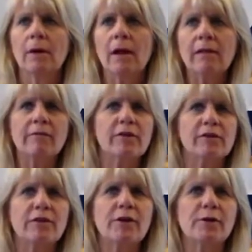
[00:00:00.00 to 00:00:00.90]
But all of
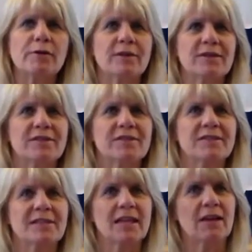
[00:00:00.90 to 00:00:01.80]
us know
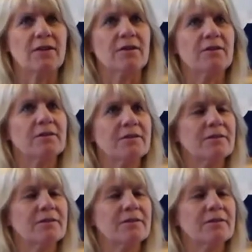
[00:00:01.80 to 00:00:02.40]
it's there,